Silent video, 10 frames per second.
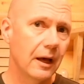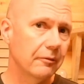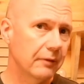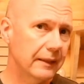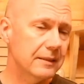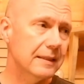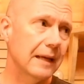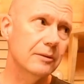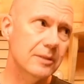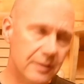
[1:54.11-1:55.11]
have let us
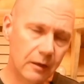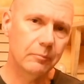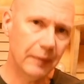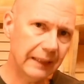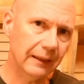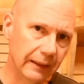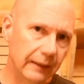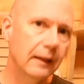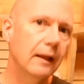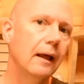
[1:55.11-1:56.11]
down so badly